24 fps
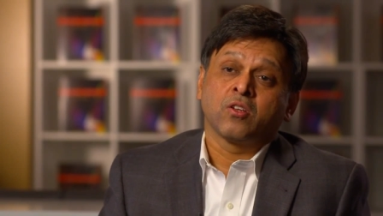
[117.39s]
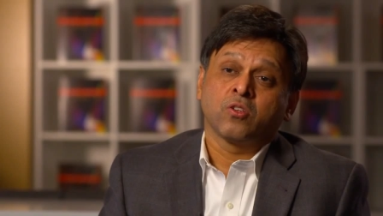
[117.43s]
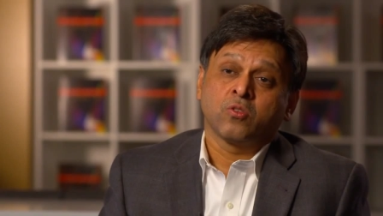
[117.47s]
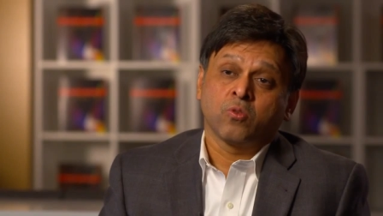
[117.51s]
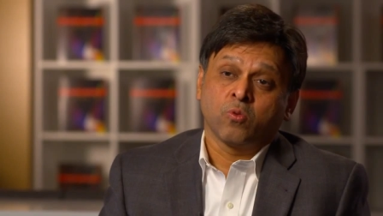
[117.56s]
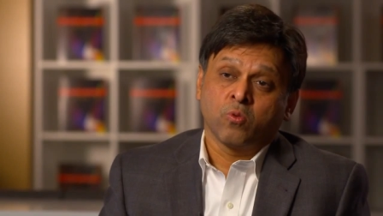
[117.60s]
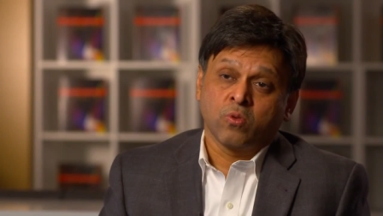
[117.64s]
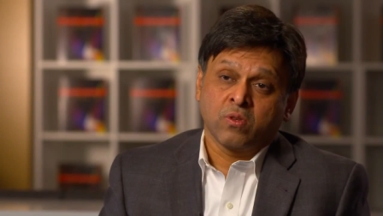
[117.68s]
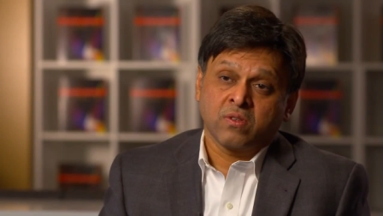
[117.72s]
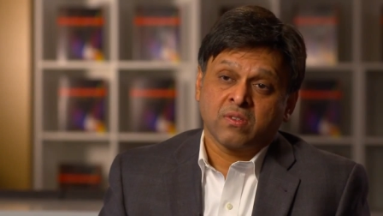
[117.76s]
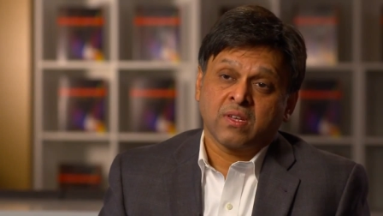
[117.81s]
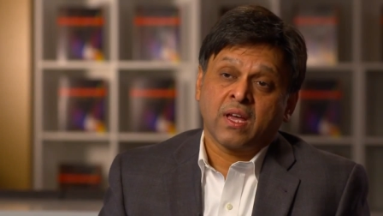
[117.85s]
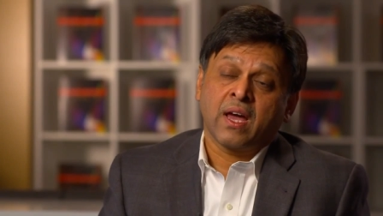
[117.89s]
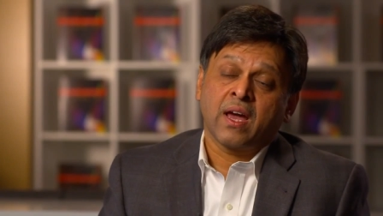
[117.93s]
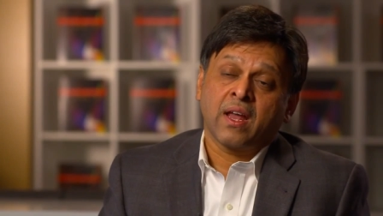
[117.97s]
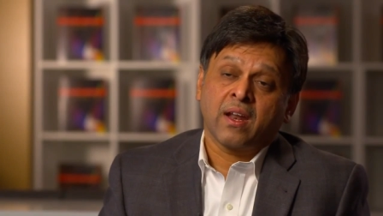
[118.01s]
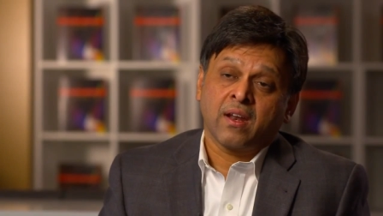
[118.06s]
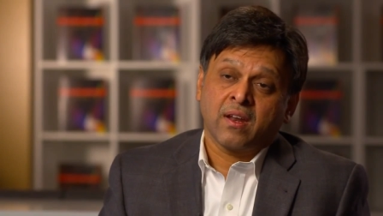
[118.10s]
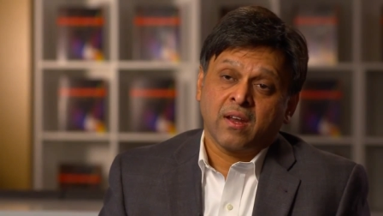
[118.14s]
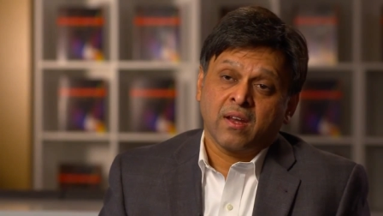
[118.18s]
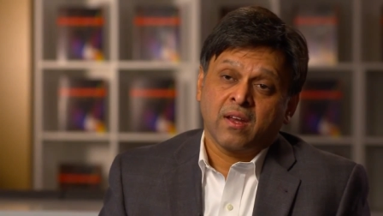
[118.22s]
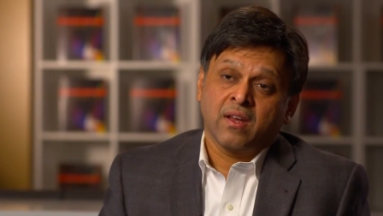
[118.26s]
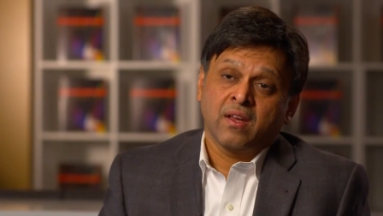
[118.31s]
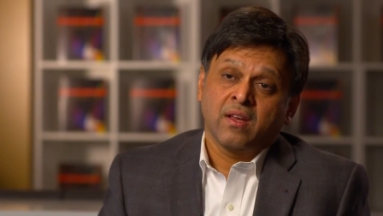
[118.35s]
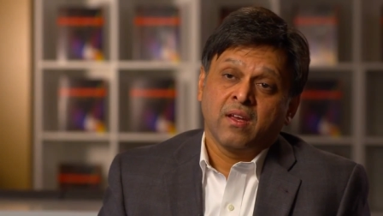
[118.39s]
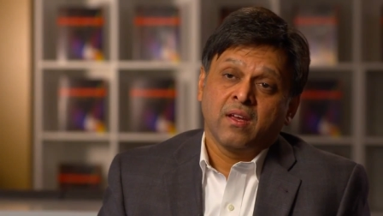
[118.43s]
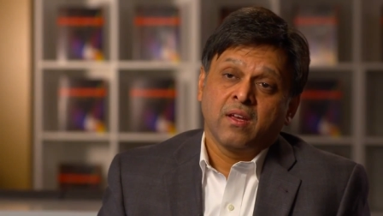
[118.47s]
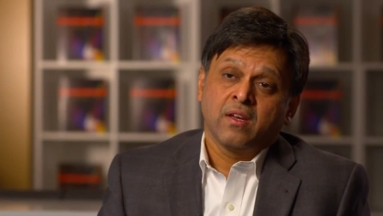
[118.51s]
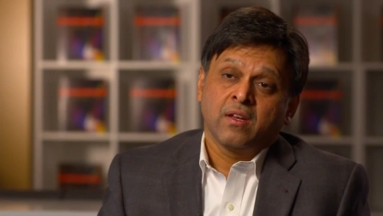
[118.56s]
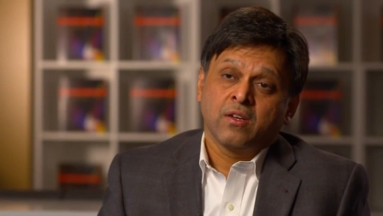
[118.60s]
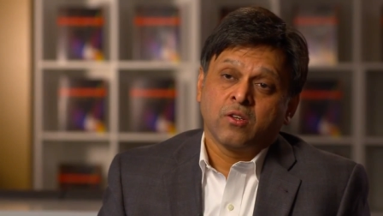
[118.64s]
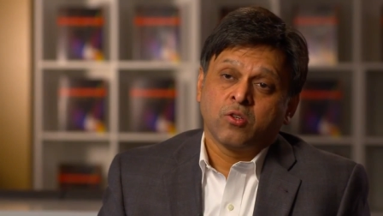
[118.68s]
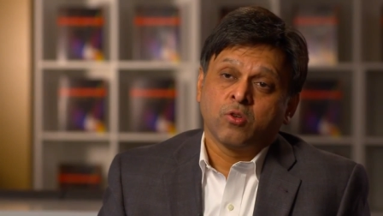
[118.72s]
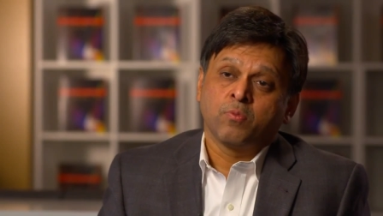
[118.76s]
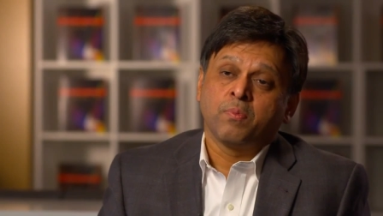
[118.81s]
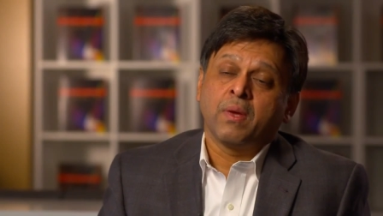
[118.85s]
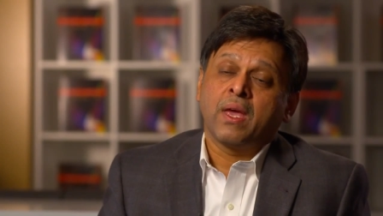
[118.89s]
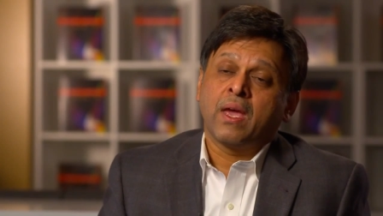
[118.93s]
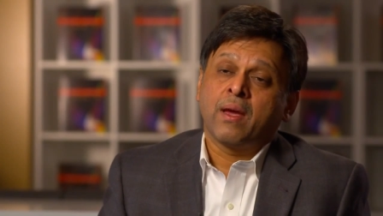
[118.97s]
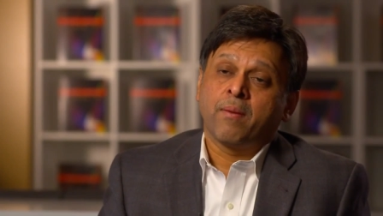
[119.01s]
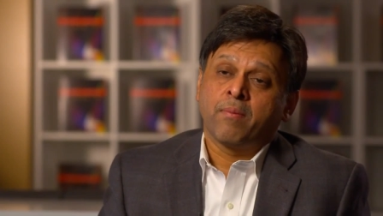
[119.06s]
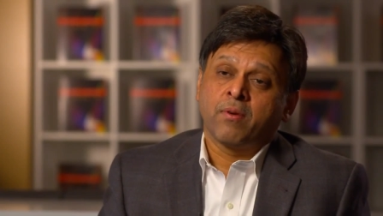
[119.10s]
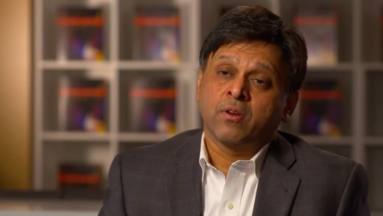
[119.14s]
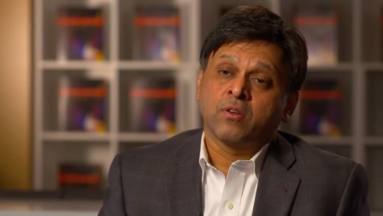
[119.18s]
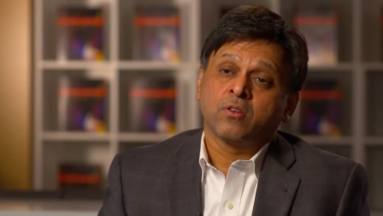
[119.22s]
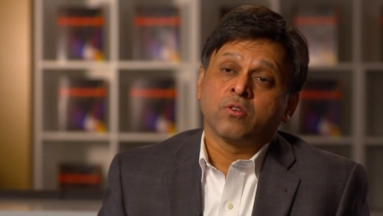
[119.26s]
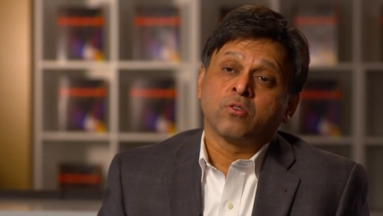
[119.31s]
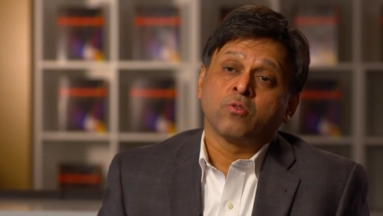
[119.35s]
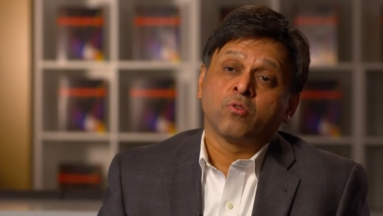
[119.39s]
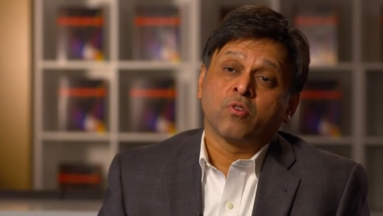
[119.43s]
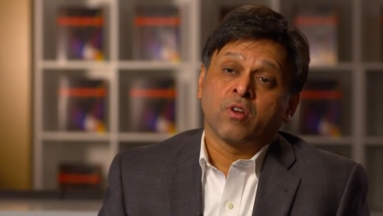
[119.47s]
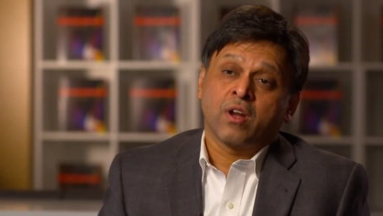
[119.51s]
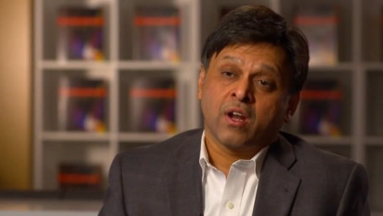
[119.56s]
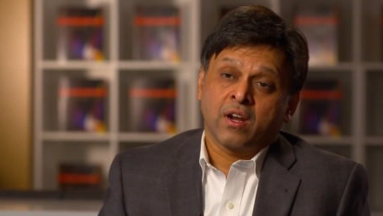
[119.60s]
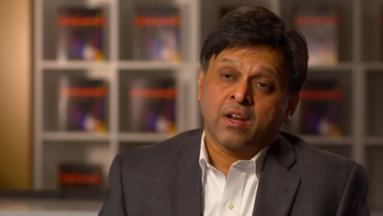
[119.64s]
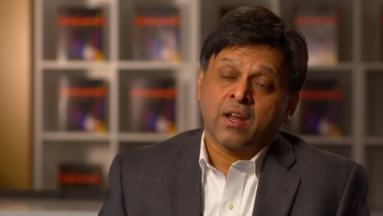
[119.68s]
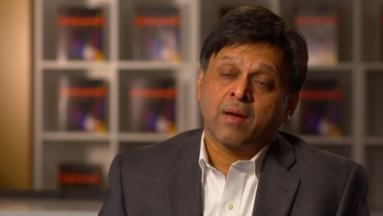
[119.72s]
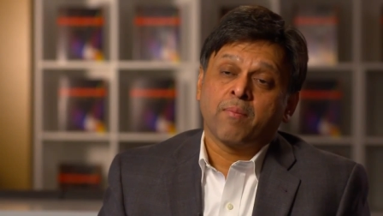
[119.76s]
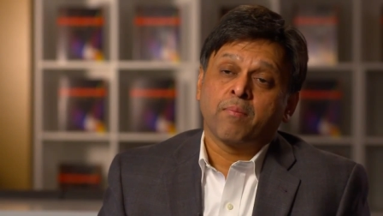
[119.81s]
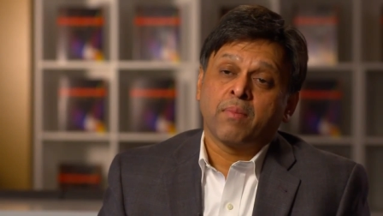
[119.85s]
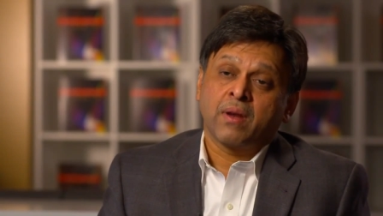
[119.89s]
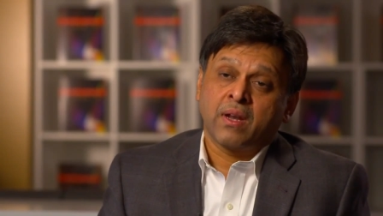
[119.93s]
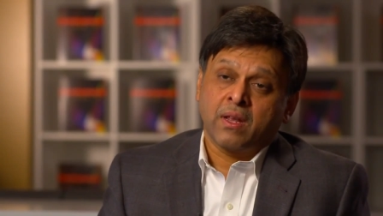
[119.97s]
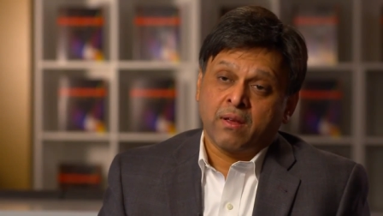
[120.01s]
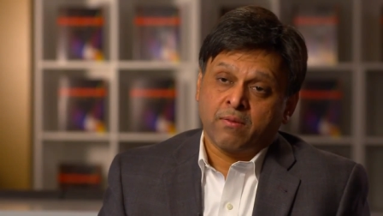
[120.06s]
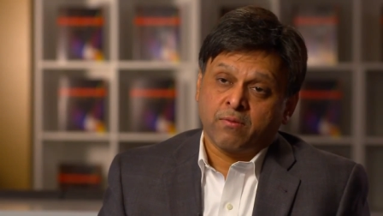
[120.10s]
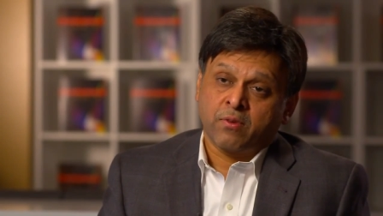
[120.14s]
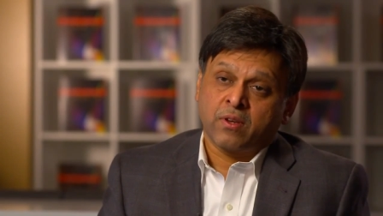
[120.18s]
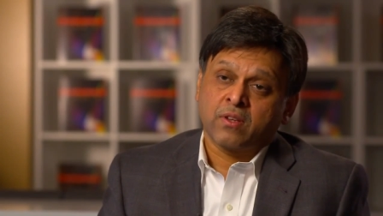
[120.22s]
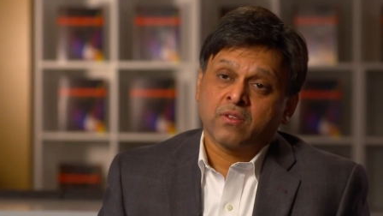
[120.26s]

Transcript: tool set to be able to do real-time bidding, for